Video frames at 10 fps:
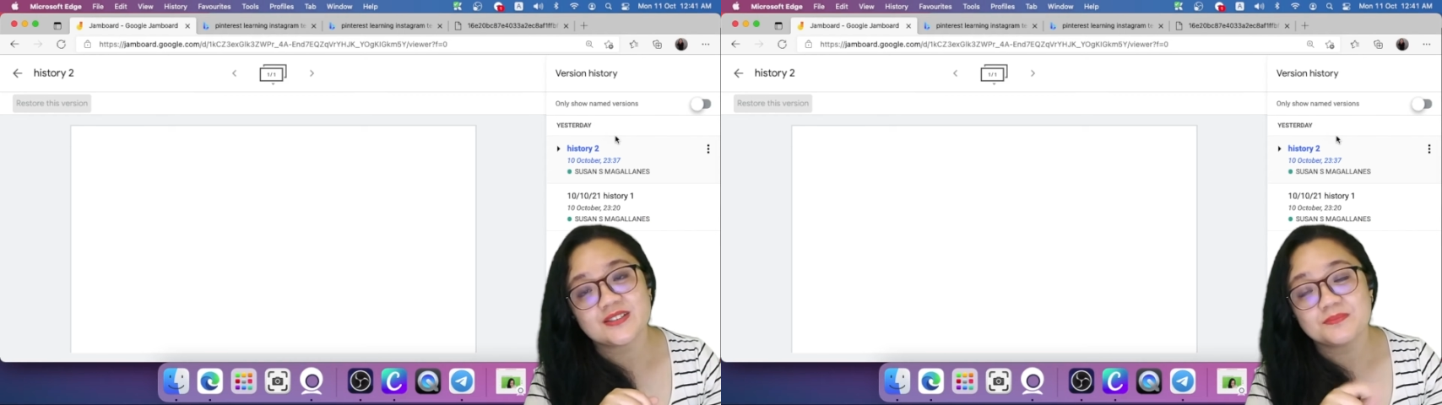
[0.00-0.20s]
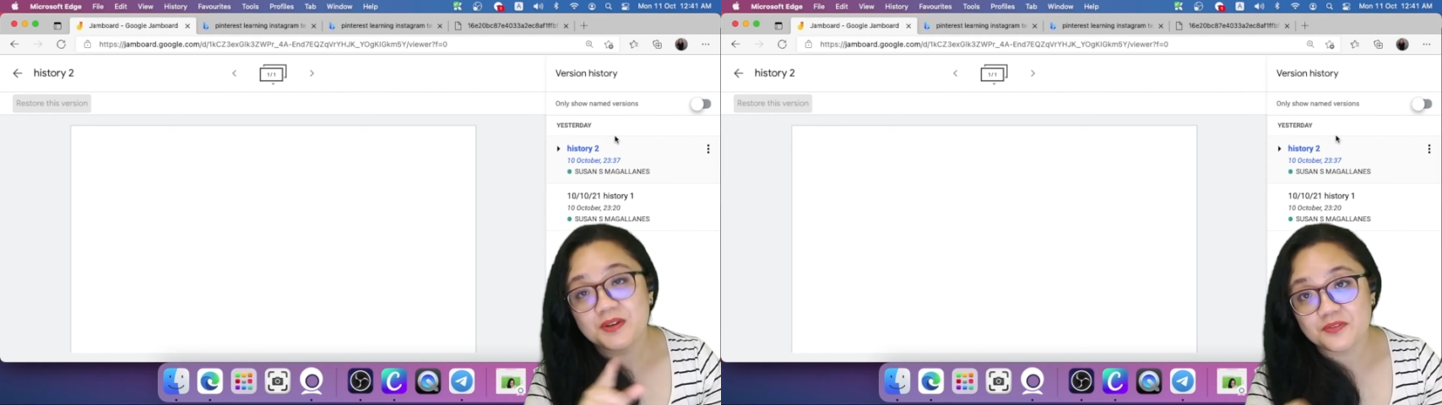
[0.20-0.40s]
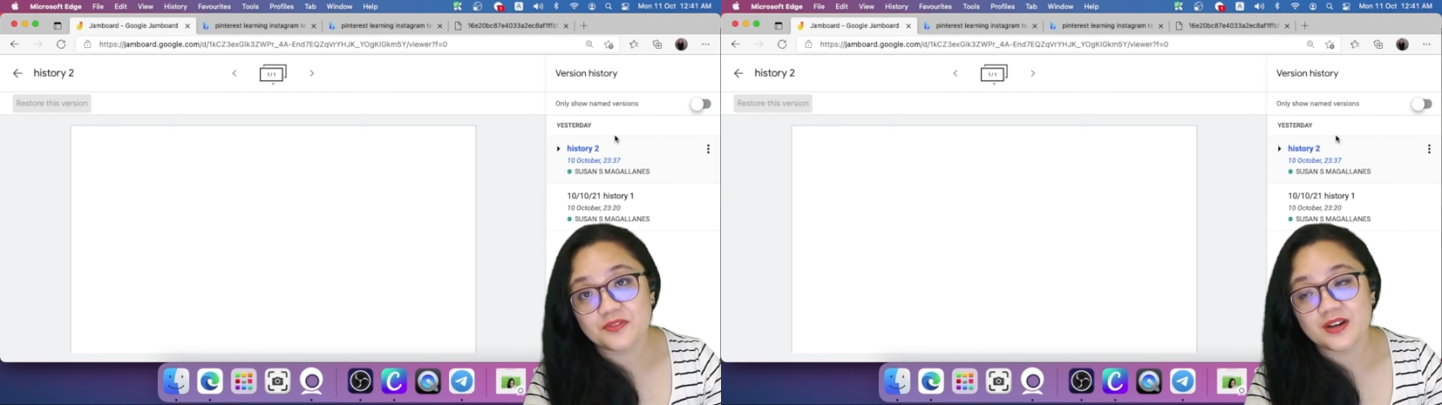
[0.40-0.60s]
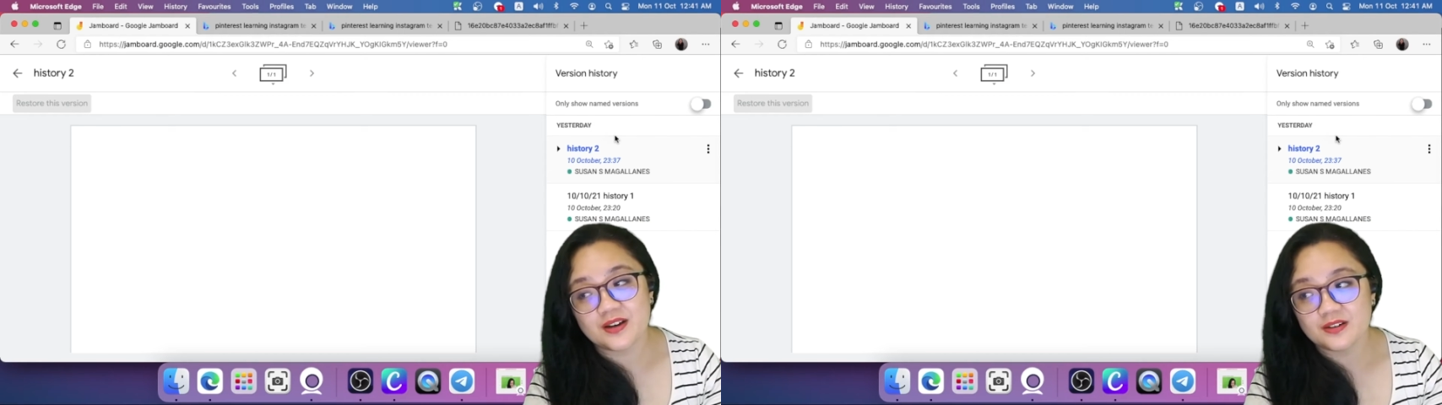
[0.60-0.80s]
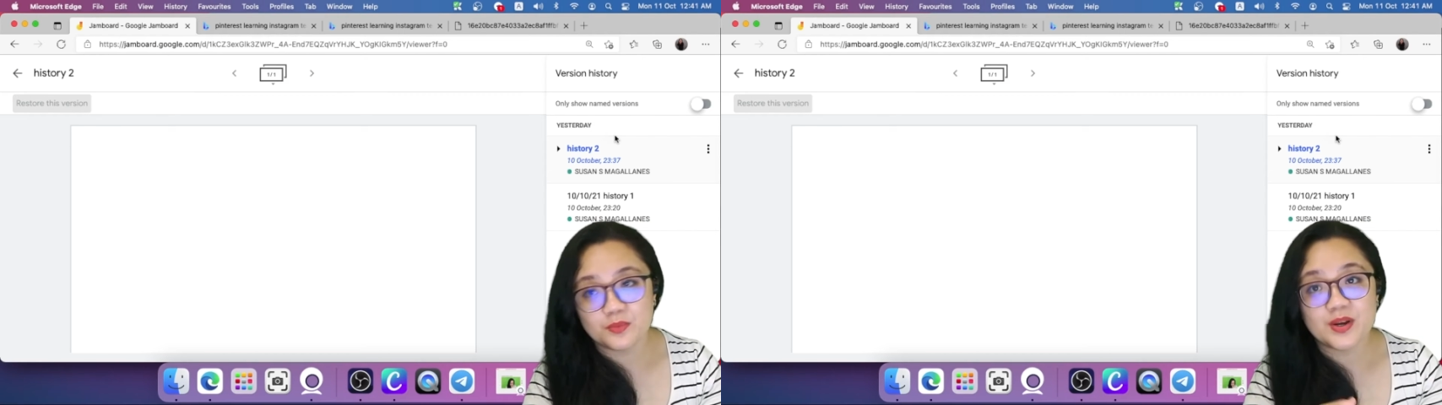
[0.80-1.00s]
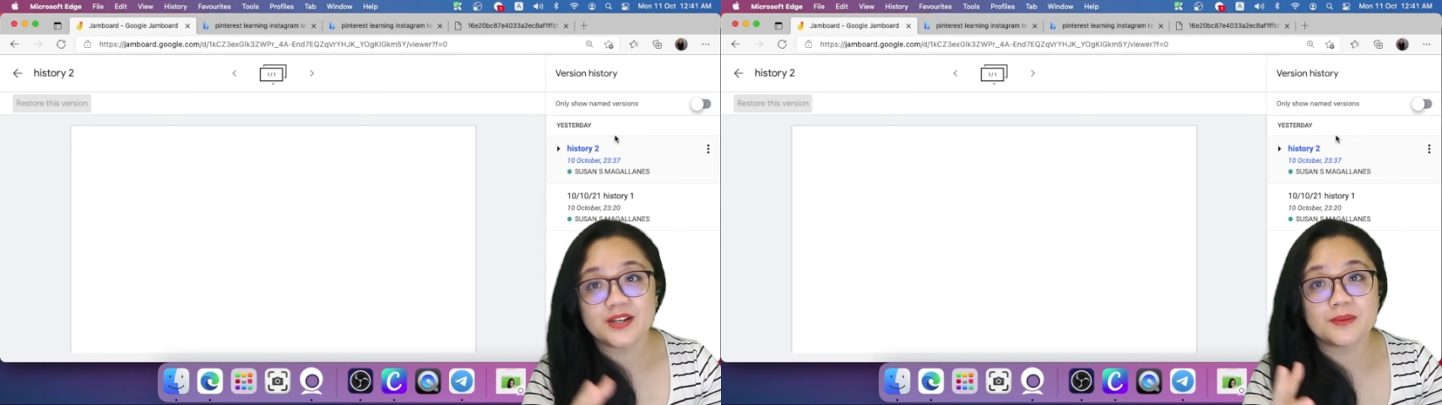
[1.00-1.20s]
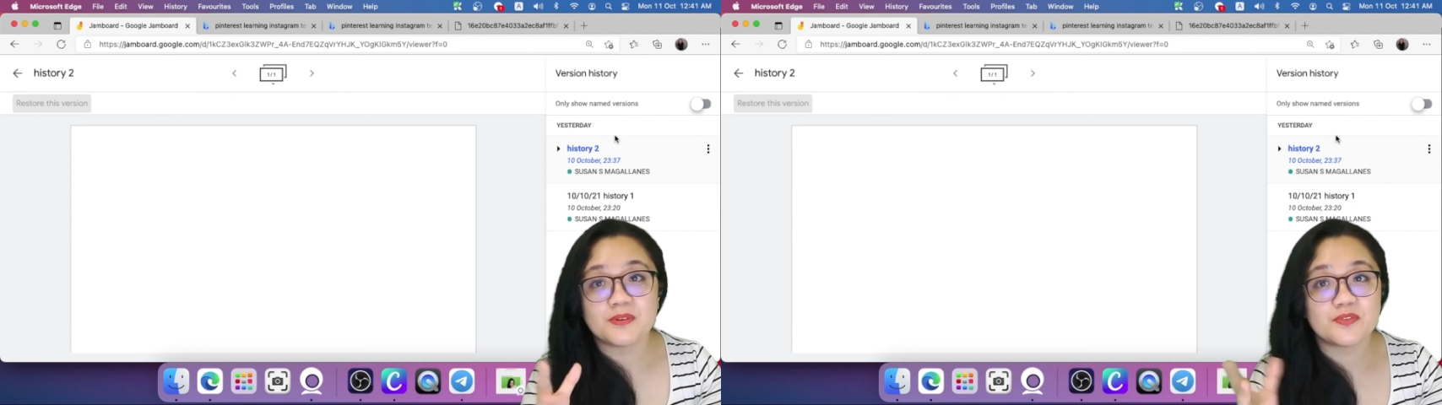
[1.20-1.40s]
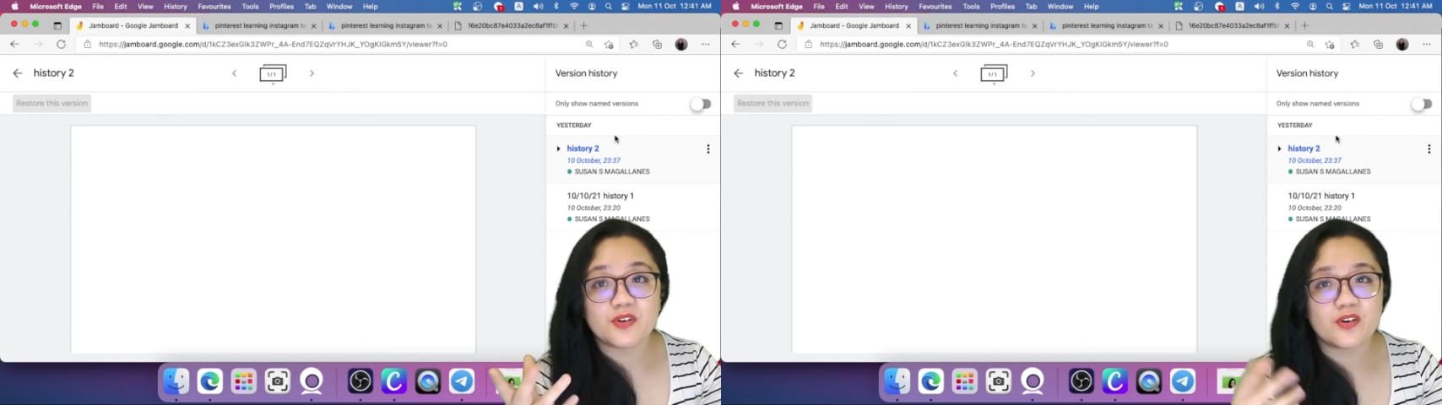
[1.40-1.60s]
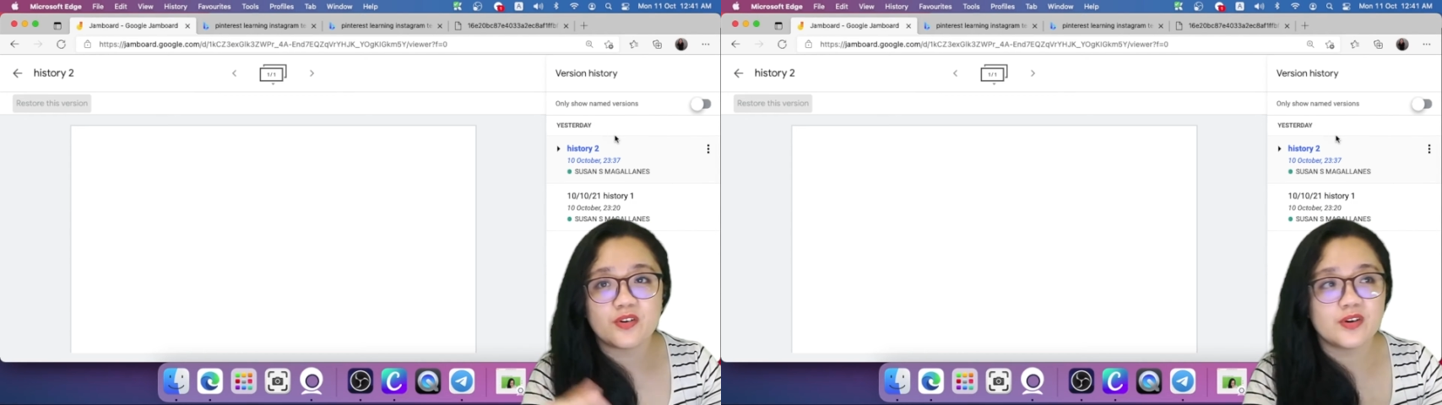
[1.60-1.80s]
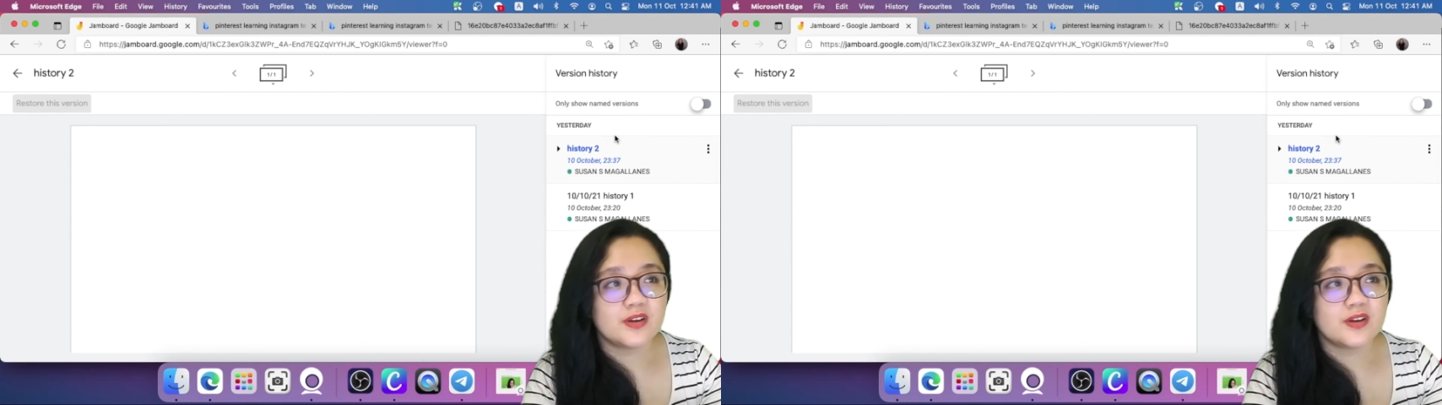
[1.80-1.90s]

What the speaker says: the one that before